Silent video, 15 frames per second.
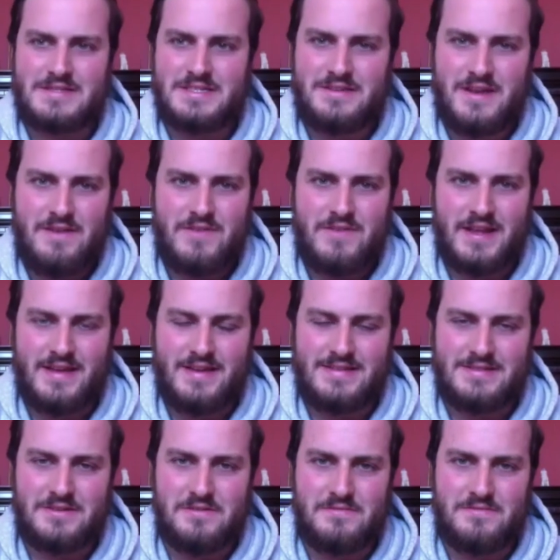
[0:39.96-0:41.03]
did you have any
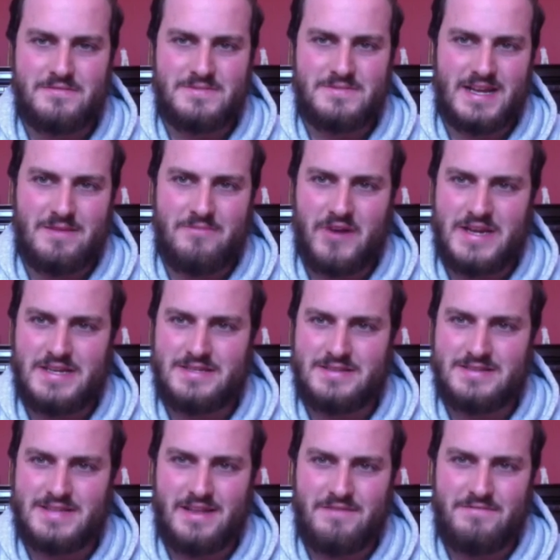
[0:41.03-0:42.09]
sort of celebrations,
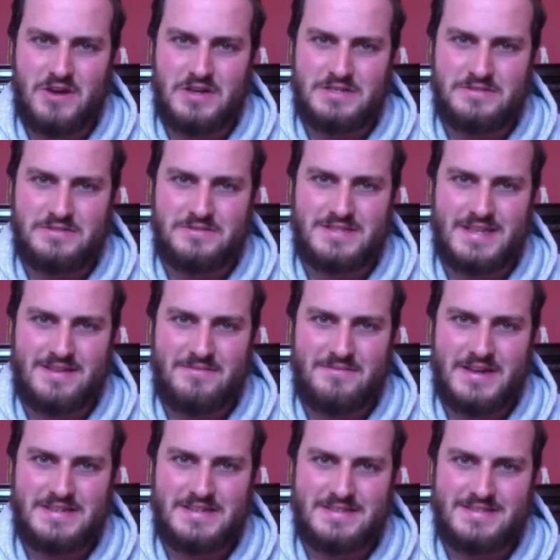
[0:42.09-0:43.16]
any virtual
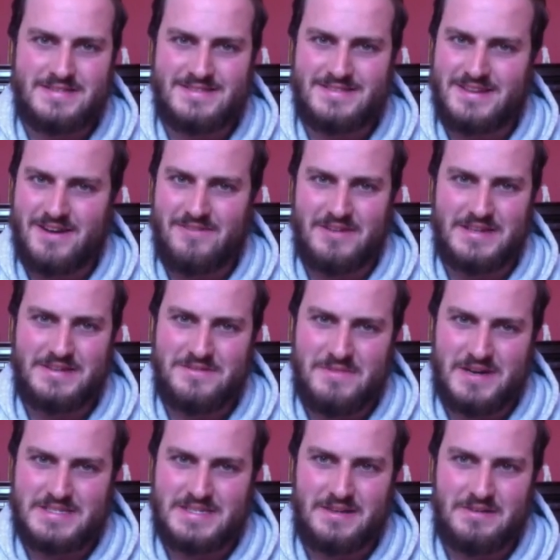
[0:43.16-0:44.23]
celebrations? You can't really do
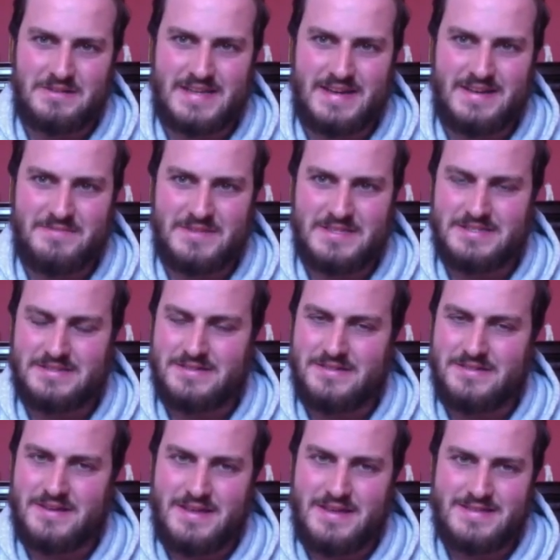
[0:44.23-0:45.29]
much in lockdown, but did you do
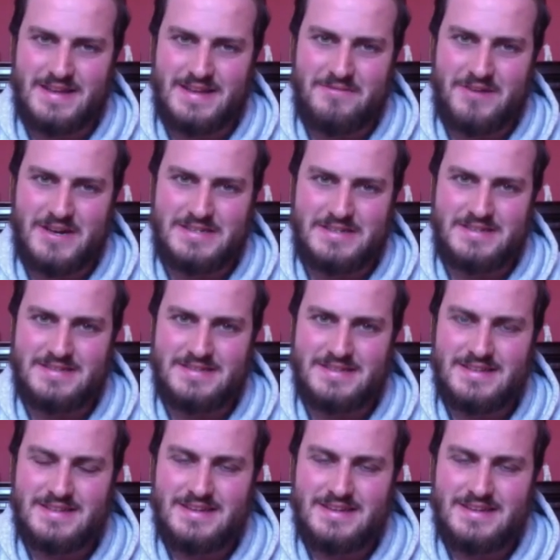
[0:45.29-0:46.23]
any celebrations?